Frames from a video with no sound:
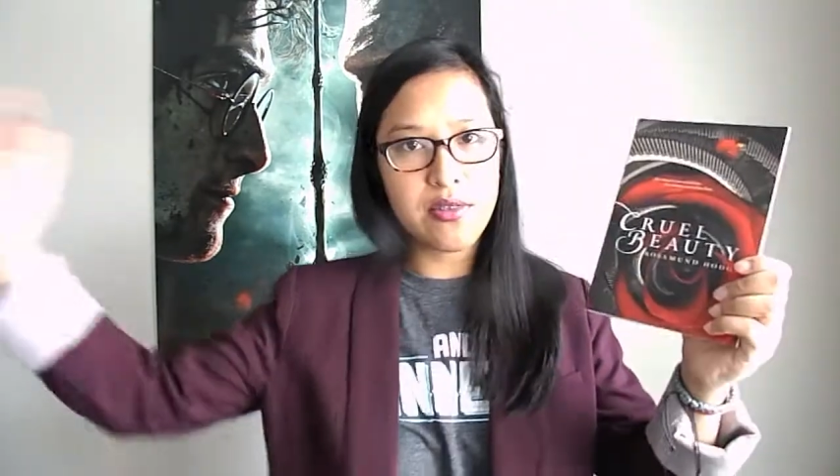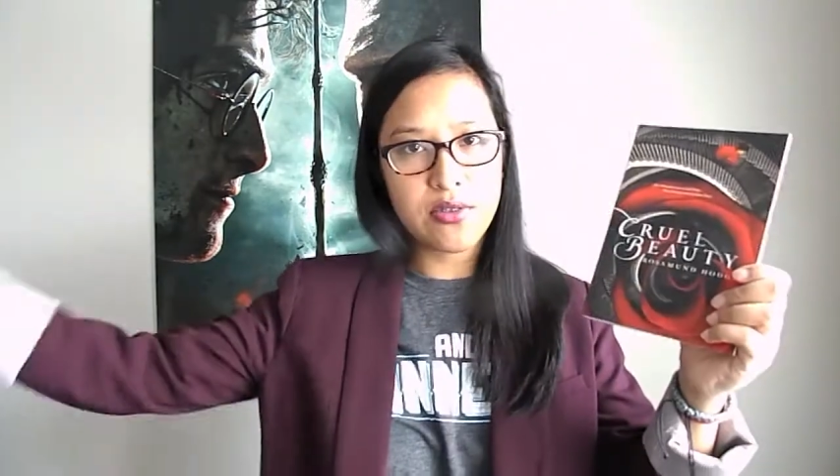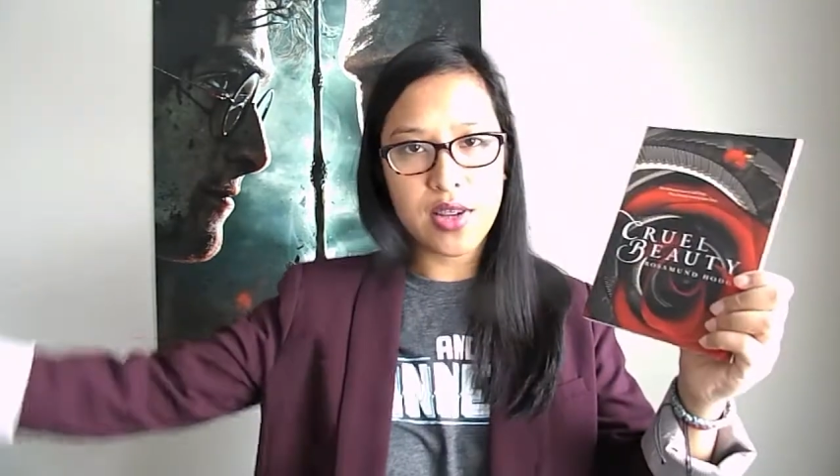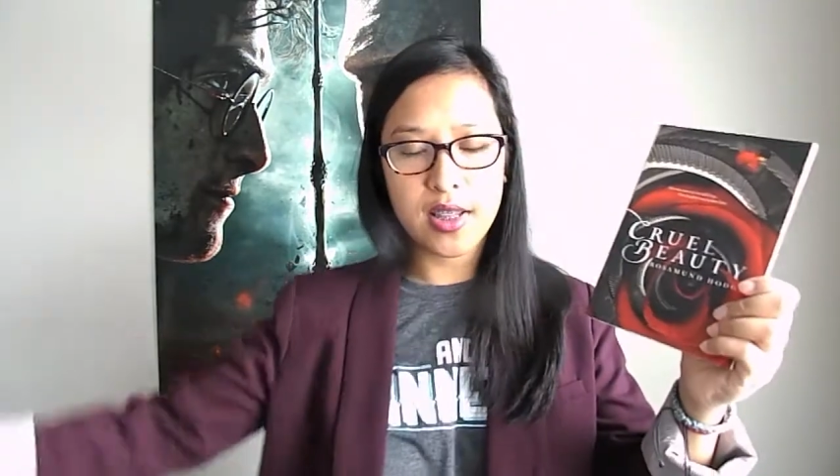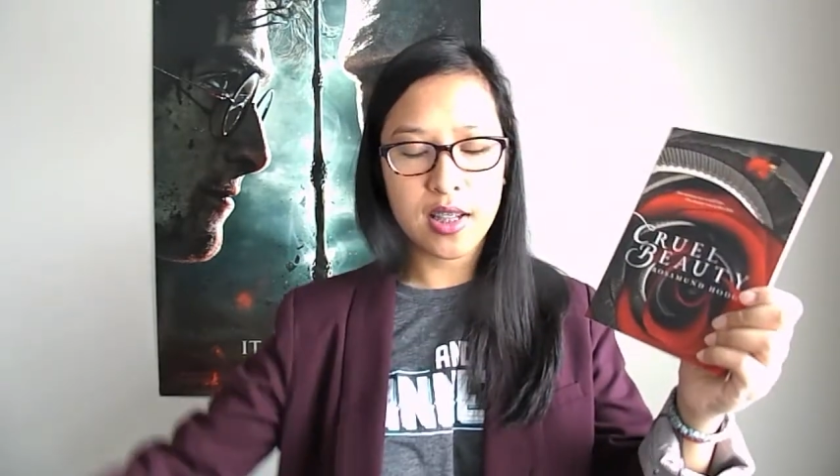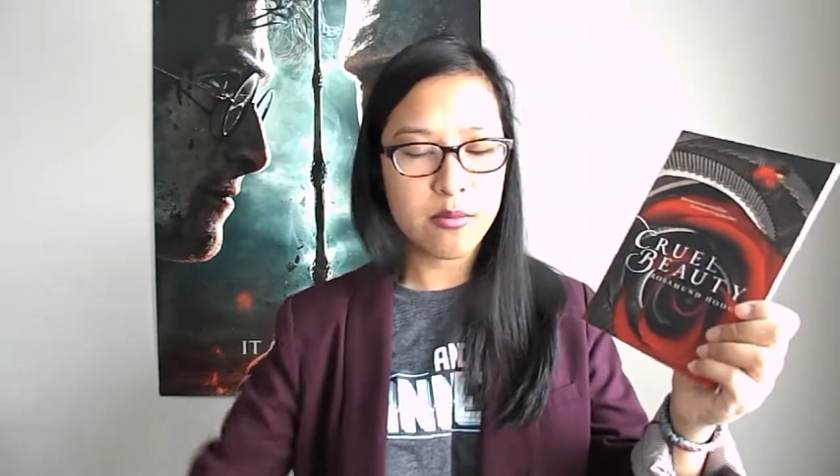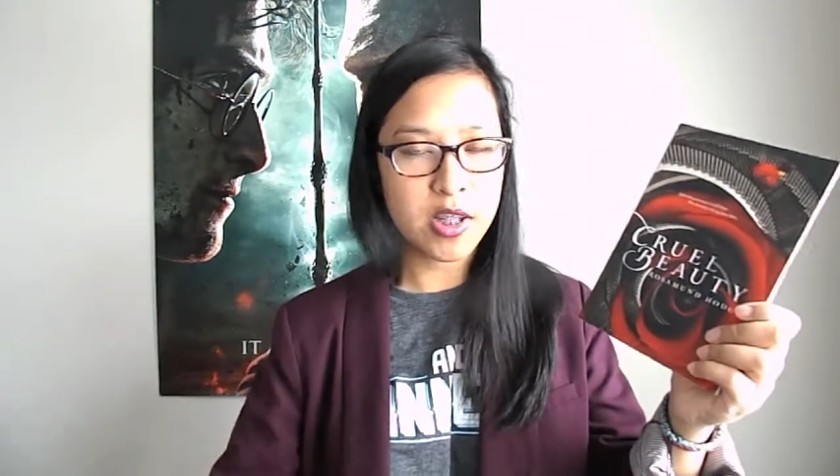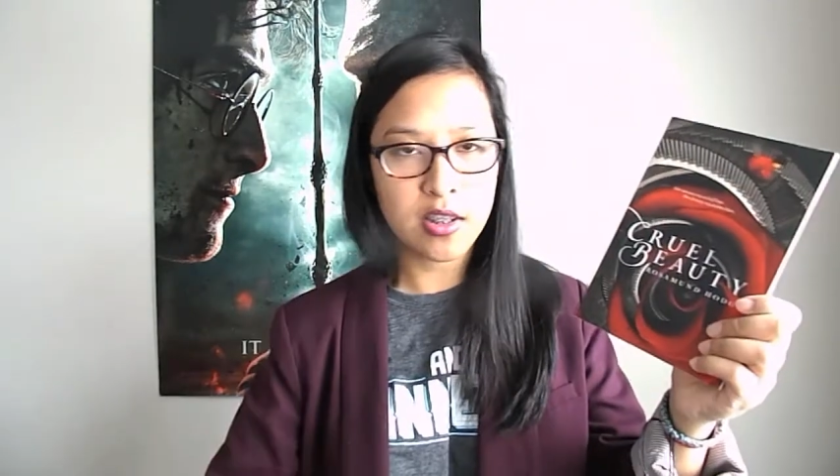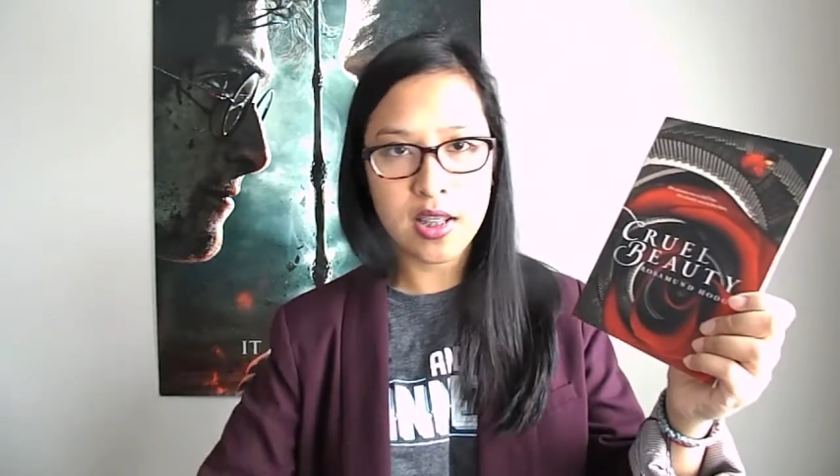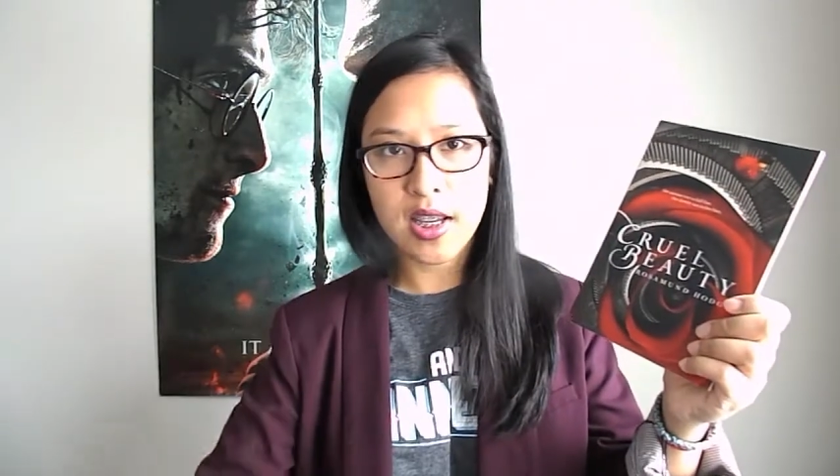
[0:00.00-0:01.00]
I have a friend I
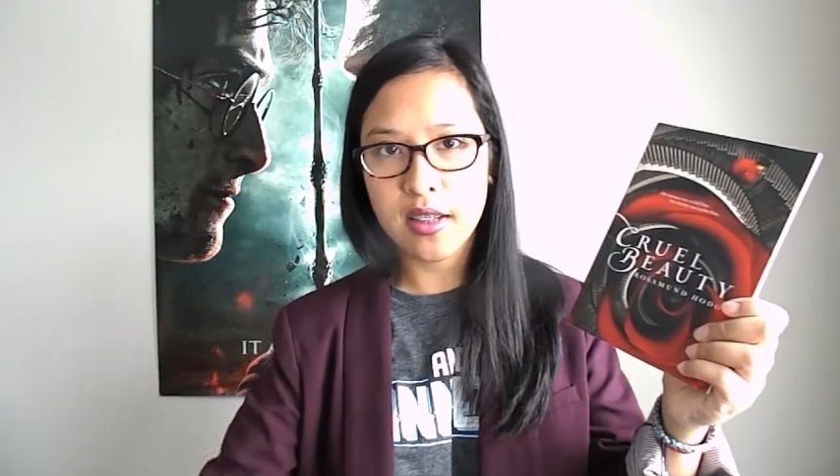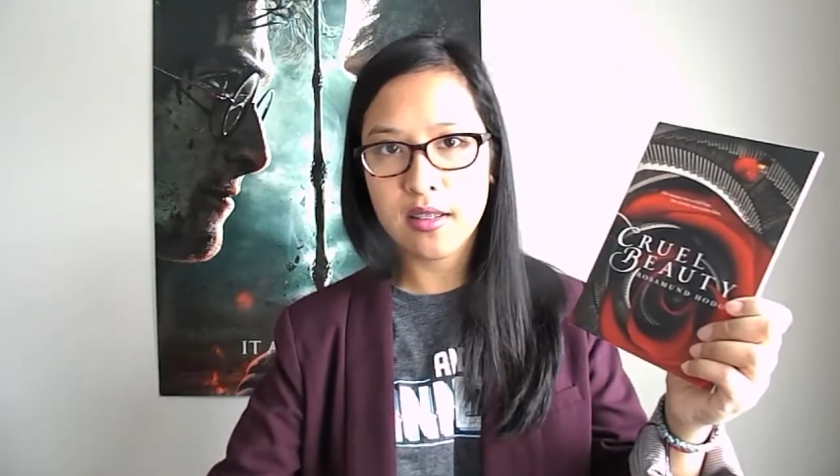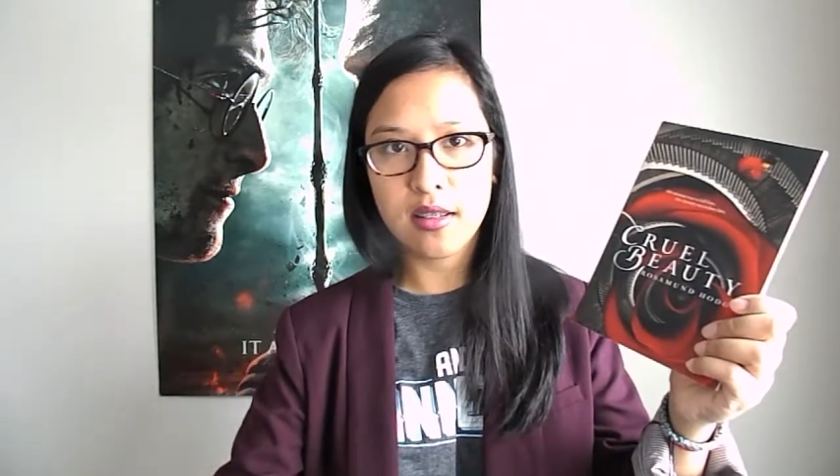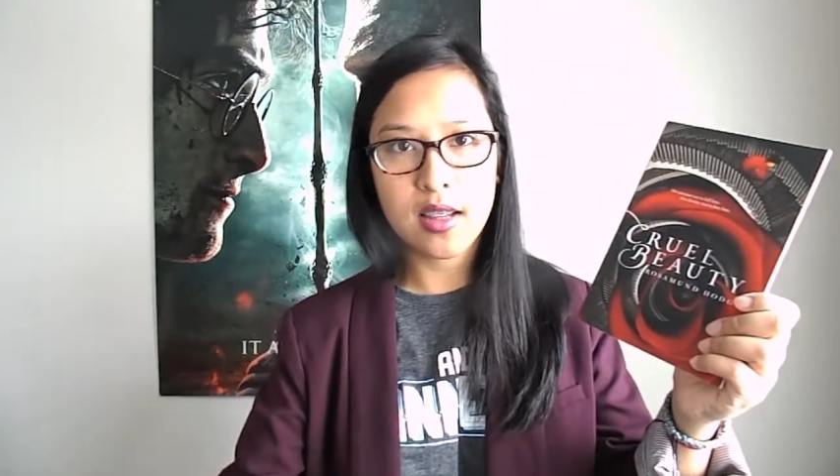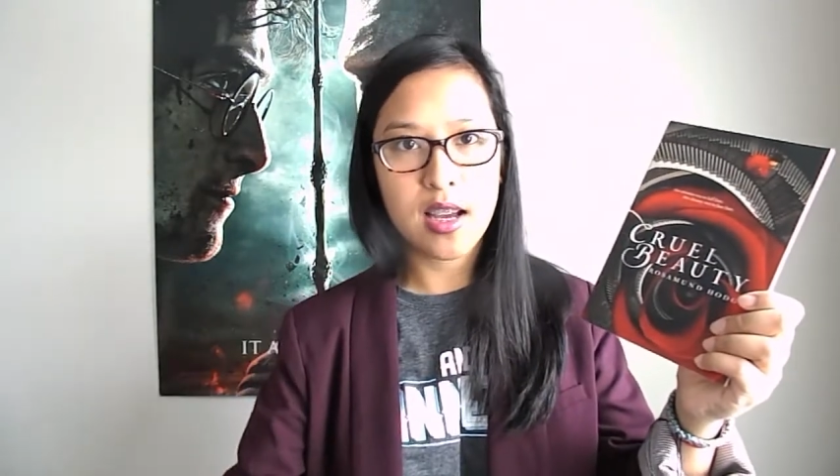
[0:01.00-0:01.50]
made online